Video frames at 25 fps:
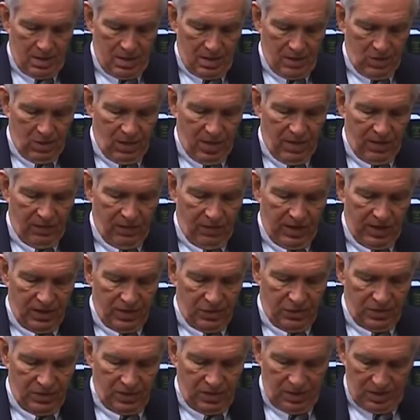When I
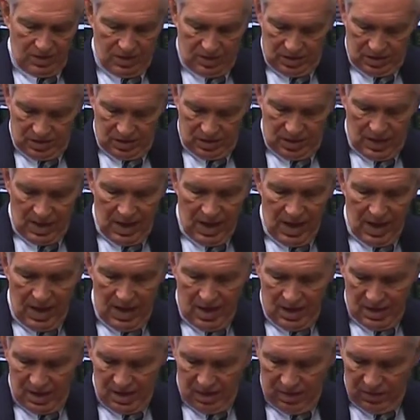finished,
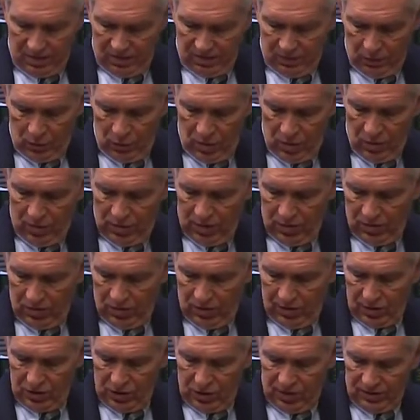before I went into
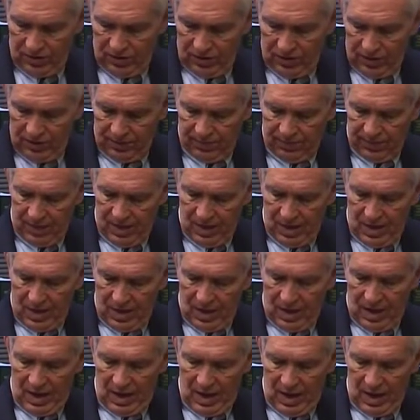the service,
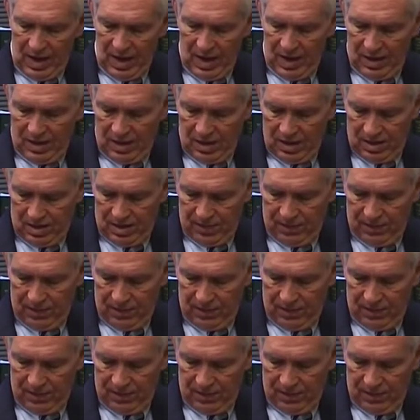I had